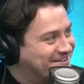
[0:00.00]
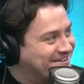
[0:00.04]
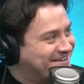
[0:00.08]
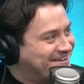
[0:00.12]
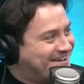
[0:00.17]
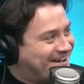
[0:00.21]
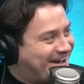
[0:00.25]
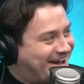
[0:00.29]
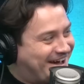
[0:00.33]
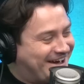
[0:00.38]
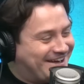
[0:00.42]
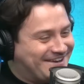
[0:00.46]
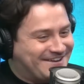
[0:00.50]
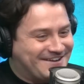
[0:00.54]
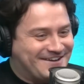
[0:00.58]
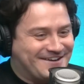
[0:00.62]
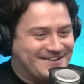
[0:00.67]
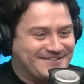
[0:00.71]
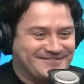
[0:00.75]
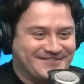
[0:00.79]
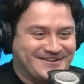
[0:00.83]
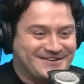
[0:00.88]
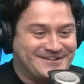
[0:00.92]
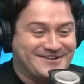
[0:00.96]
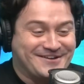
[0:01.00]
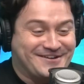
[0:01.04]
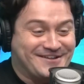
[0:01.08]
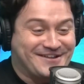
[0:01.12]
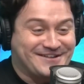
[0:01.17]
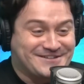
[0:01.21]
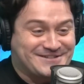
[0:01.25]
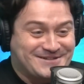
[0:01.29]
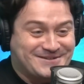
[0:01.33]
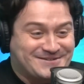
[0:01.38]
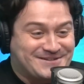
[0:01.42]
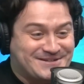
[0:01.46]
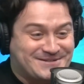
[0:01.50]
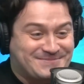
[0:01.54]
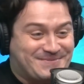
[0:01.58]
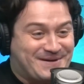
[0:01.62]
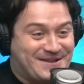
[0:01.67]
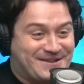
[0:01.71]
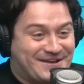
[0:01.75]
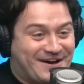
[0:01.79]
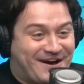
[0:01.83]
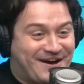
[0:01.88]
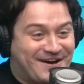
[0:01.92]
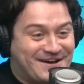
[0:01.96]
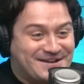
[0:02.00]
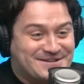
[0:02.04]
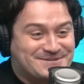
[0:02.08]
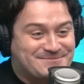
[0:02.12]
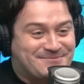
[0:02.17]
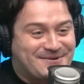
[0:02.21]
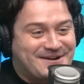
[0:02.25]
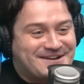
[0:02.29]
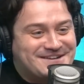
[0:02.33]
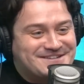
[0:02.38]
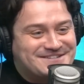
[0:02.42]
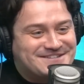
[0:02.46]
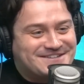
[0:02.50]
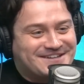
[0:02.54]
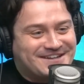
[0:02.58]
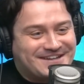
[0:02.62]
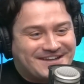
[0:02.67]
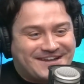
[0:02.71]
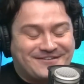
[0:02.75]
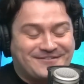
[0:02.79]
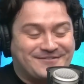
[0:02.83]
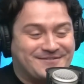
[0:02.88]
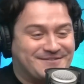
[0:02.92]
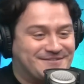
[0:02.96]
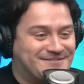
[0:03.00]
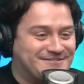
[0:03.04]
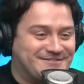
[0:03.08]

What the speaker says: and you know, that's just about the highest praise you can give him.